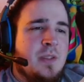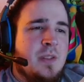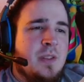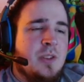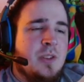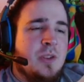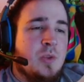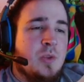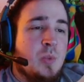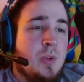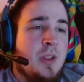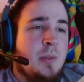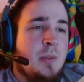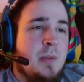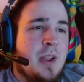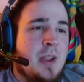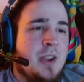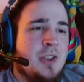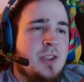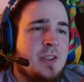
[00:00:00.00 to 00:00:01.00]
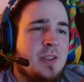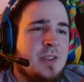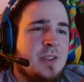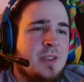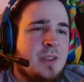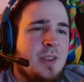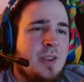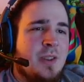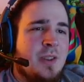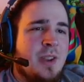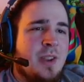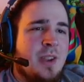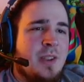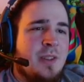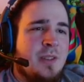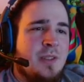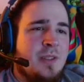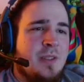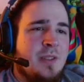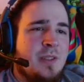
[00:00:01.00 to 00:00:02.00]
It's really obnoxious. Okay.
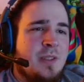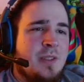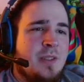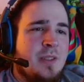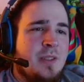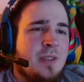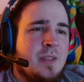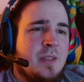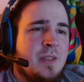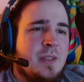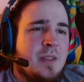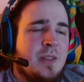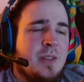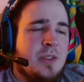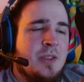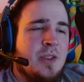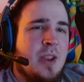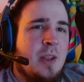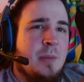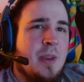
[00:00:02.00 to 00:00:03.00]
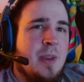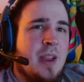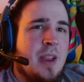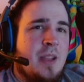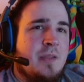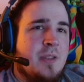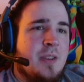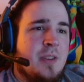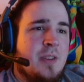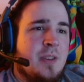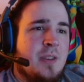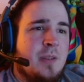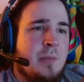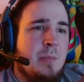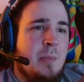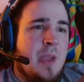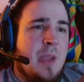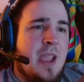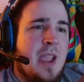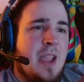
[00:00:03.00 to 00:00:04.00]
So now I'm going to have to
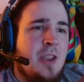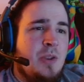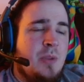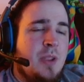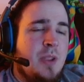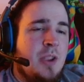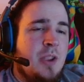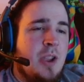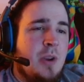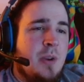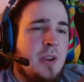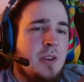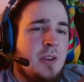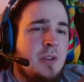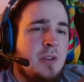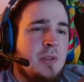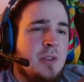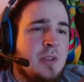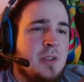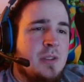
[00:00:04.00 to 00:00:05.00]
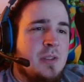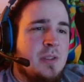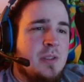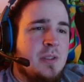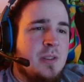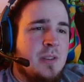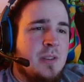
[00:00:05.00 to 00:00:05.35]
manually go in and do this.